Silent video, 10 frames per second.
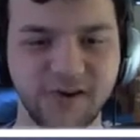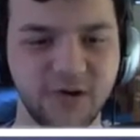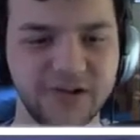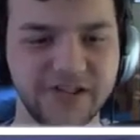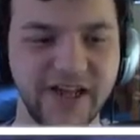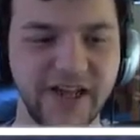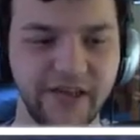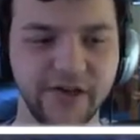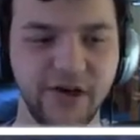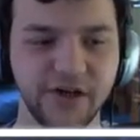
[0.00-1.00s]
Of course they
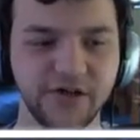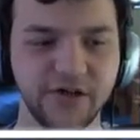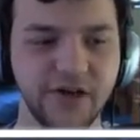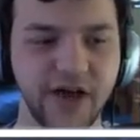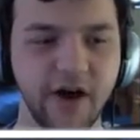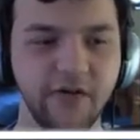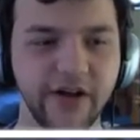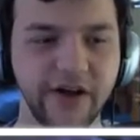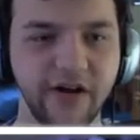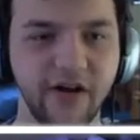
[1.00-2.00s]
get the treasure. I don't
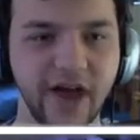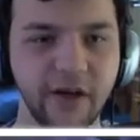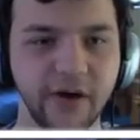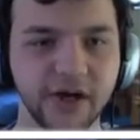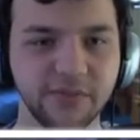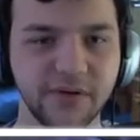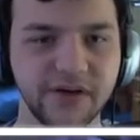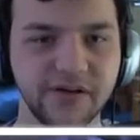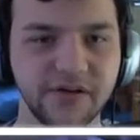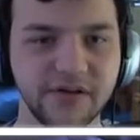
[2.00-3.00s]
need it all that much,
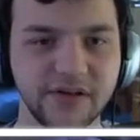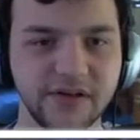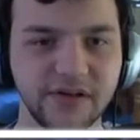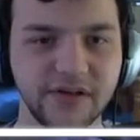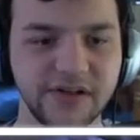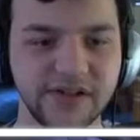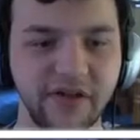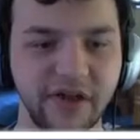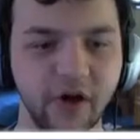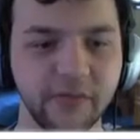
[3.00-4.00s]
but
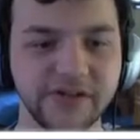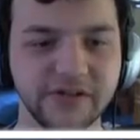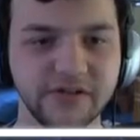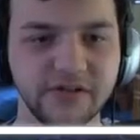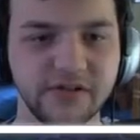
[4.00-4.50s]
still helps.